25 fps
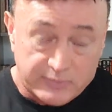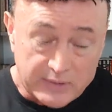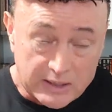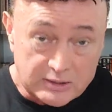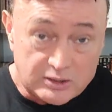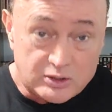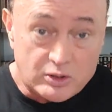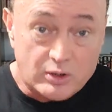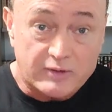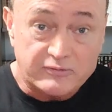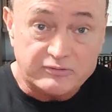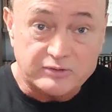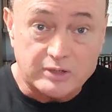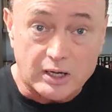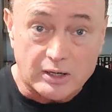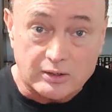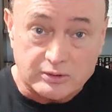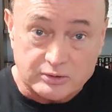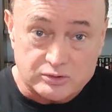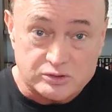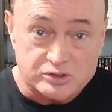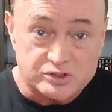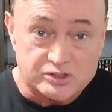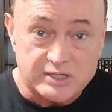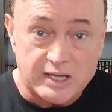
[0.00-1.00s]
and you have to
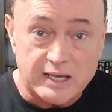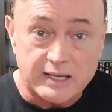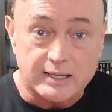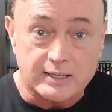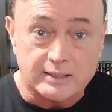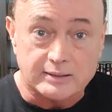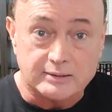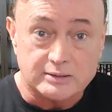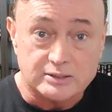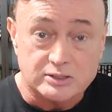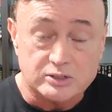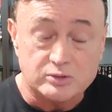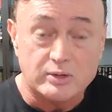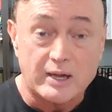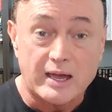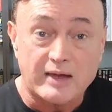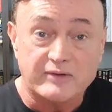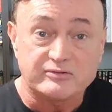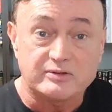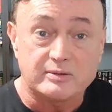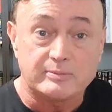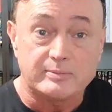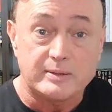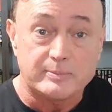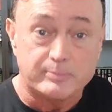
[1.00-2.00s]
understand, you
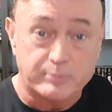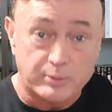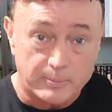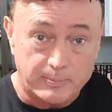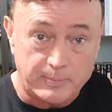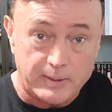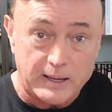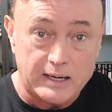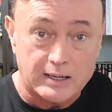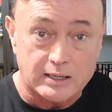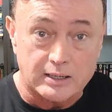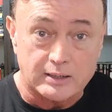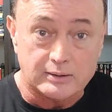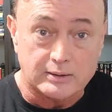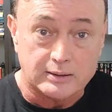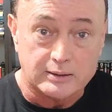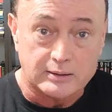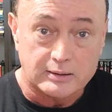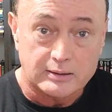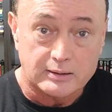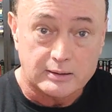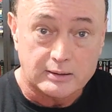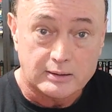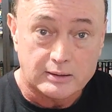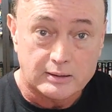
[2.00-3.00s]
have to be prepared.
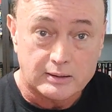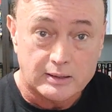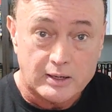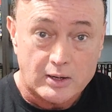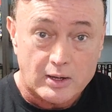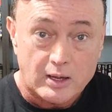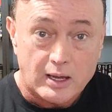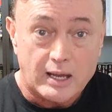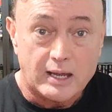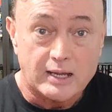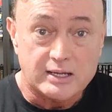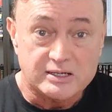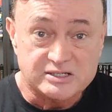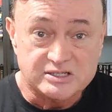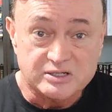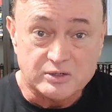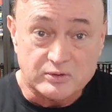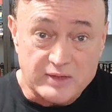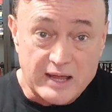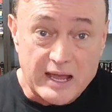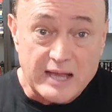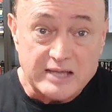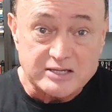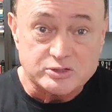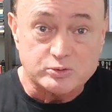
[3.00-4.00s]
And so
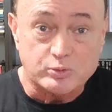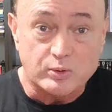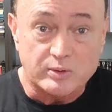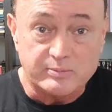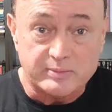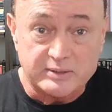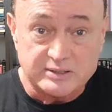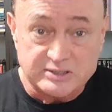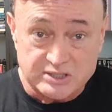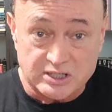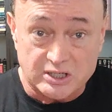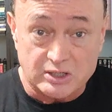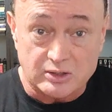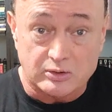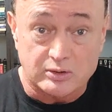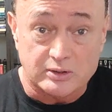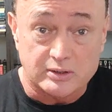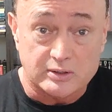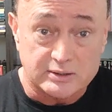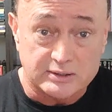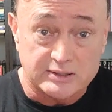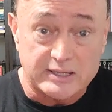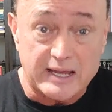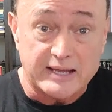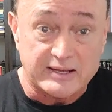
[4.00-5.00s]
that's what
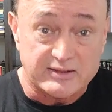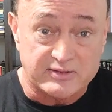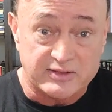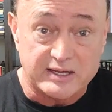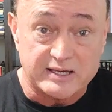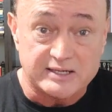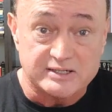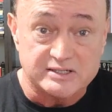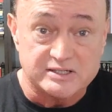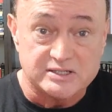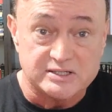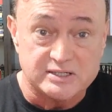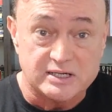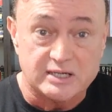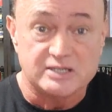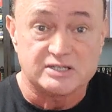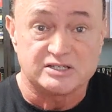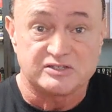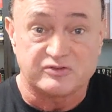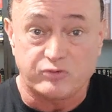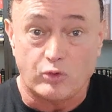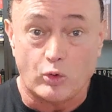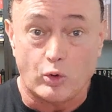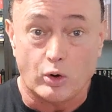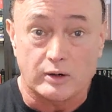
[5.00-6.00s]
material like this
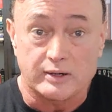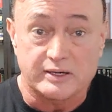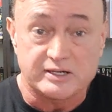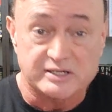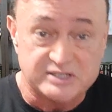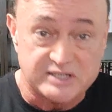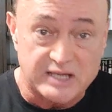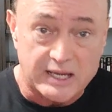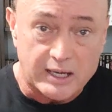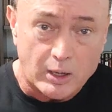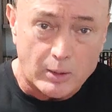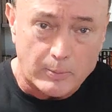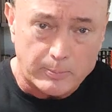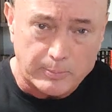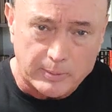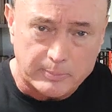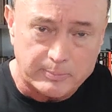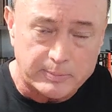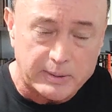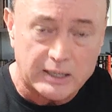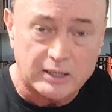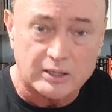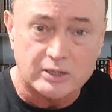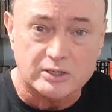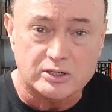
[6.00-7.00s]
is for, is to help
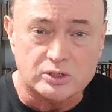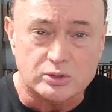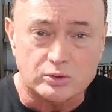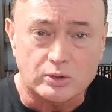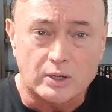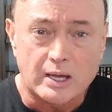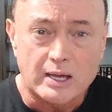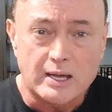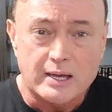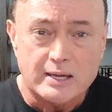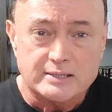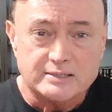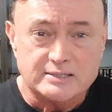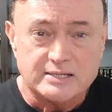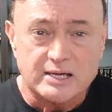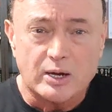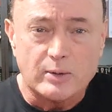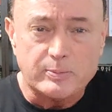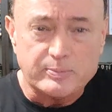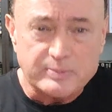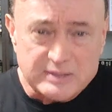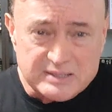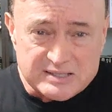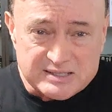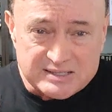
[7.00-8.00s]
prepare you, to
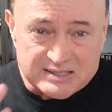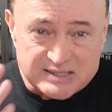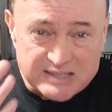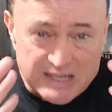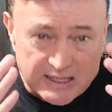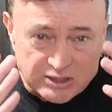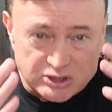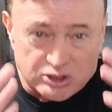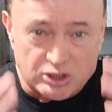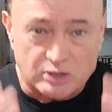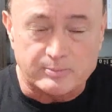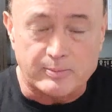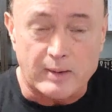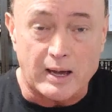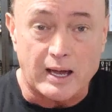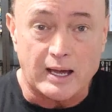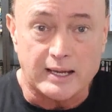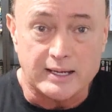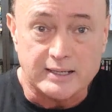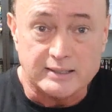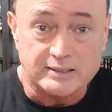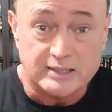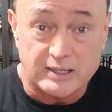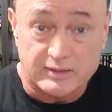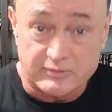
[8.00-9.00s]
help set your
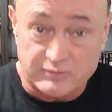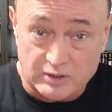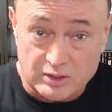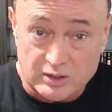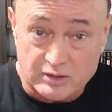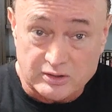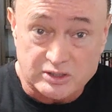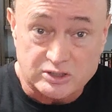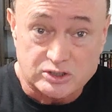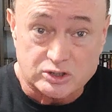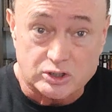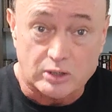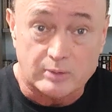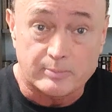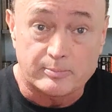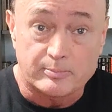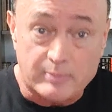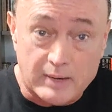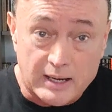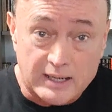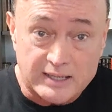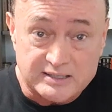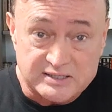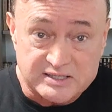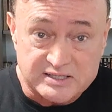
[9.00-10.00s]
mind. You ever hear the term
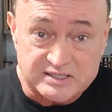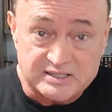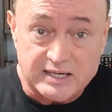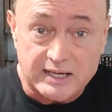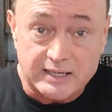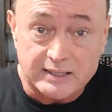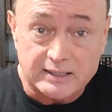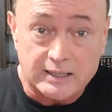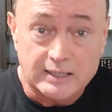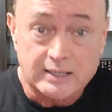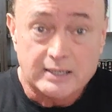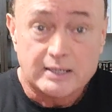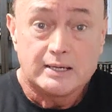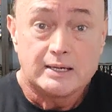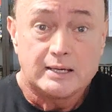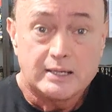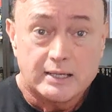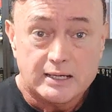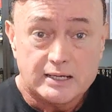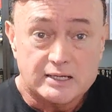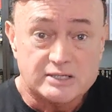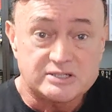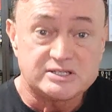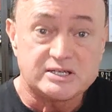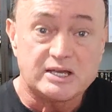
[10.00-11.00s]
mindset?
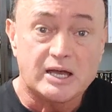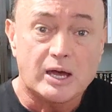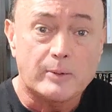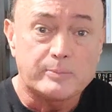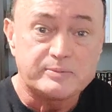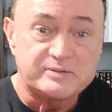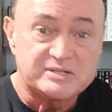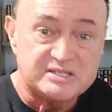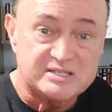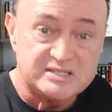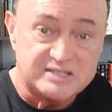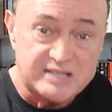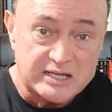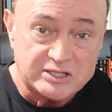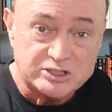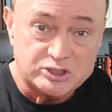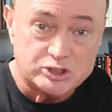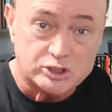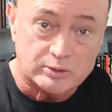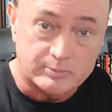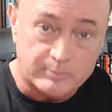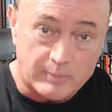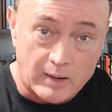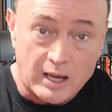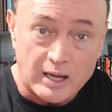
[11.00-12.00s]
It's to help
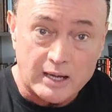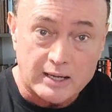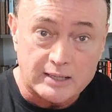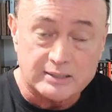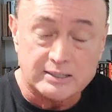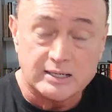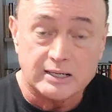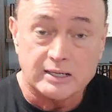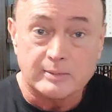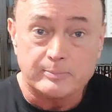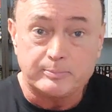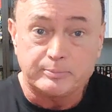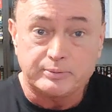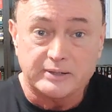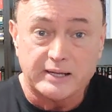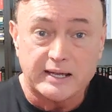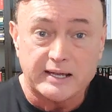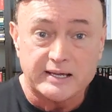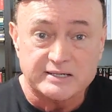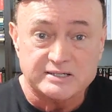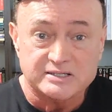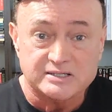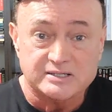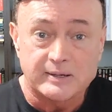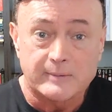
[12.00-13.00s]
set your mind in a
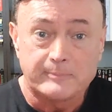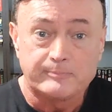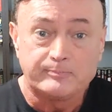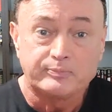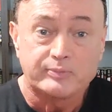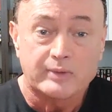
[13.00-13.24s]
place